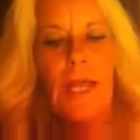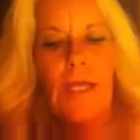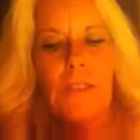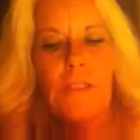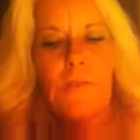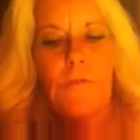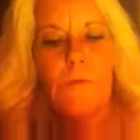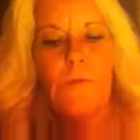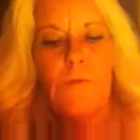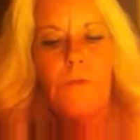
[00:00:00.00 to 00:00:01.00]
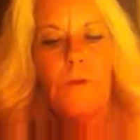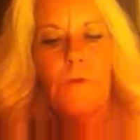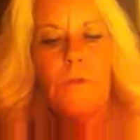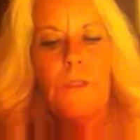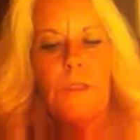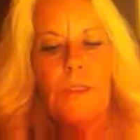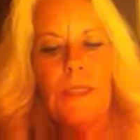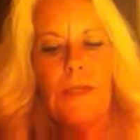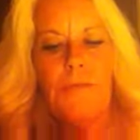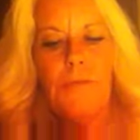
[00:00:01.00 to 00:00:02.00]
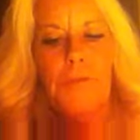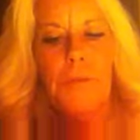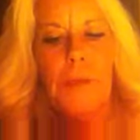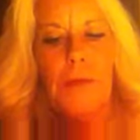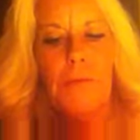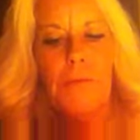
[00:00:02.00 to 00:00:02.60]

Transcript: has refused a gift from me.